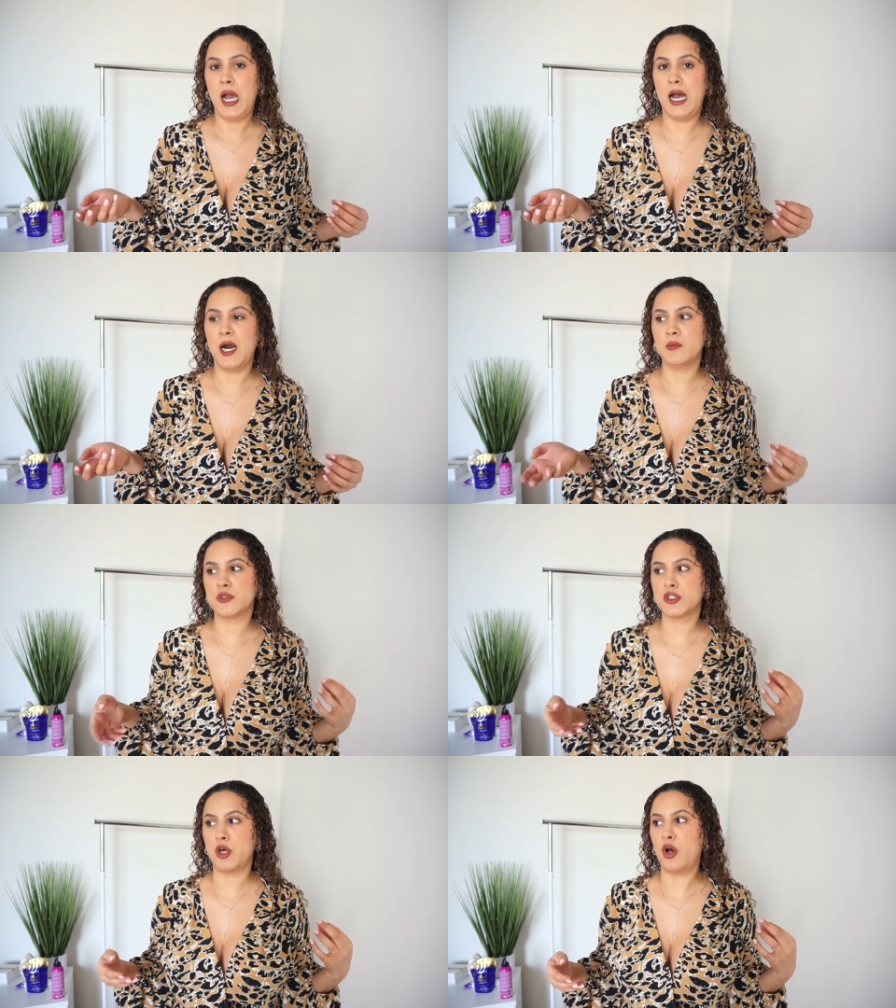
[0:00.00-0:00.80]
Um,
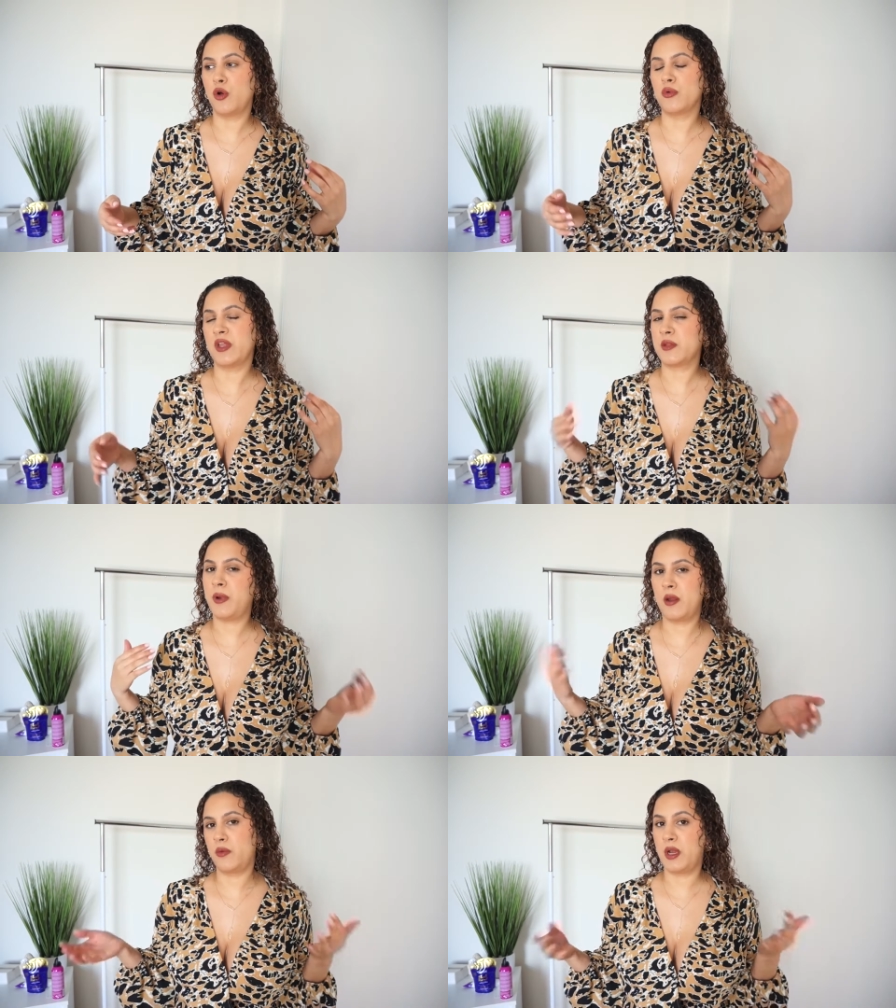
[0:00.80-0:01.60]
so that's
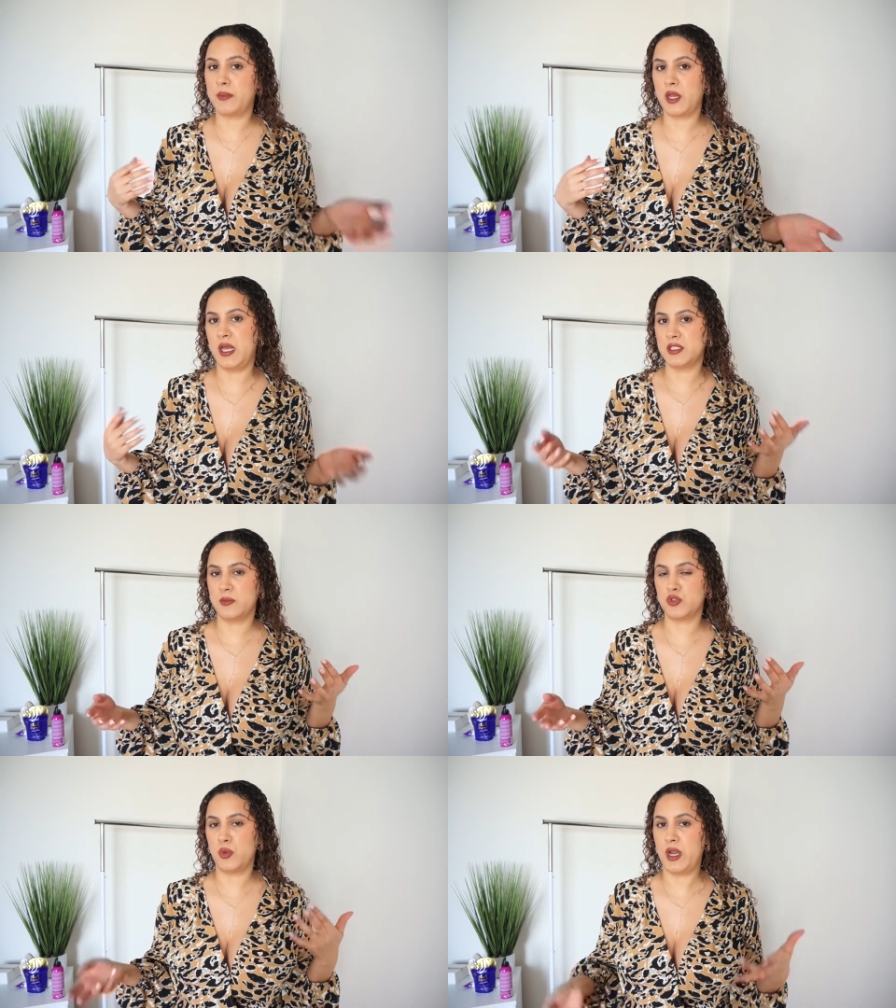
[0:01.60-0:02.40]
probably what I'm going to end
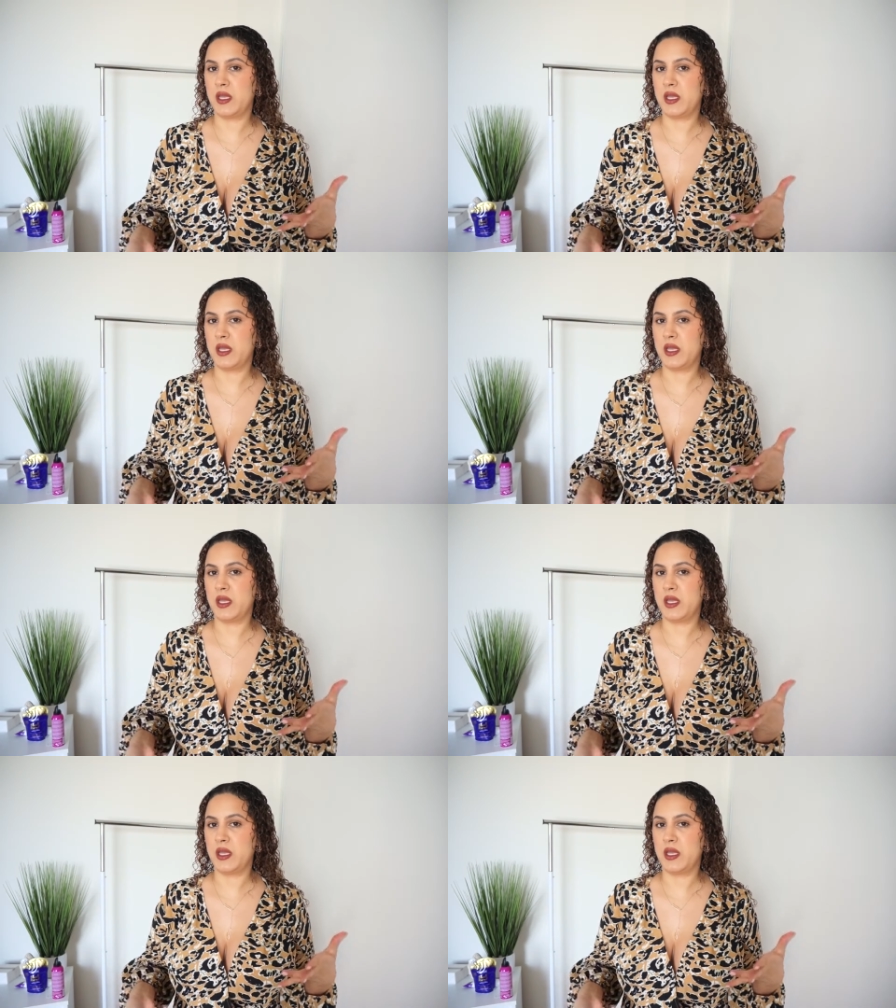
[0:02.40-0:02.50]
up doing.